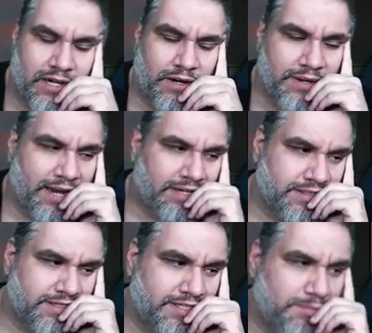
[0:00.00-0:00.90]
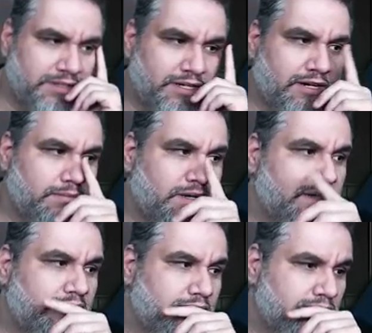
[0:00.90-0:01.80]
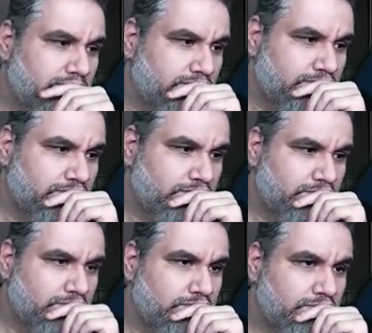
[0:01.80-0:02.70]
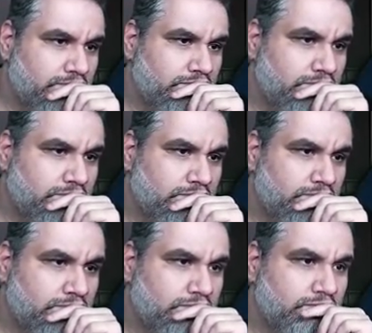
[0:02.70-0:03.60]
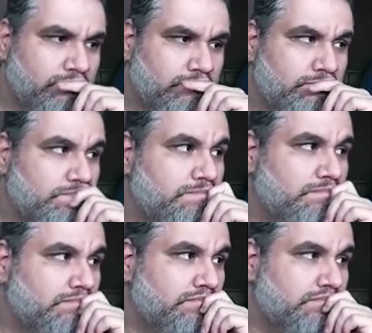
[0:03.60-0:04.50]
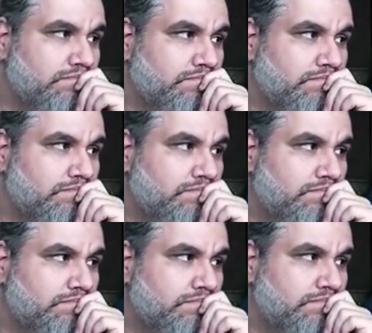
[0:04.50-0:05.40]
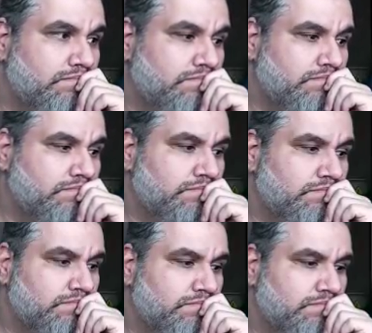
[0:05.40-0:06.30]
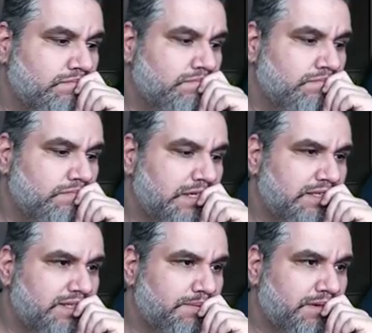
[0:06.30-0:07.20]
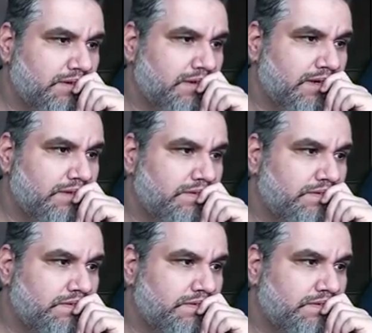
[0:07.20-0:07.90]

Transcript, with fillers: Oh yeah, because the stupid Yawgmoth. Yeah, that lets you draw cards. The card's very good. It's something all right.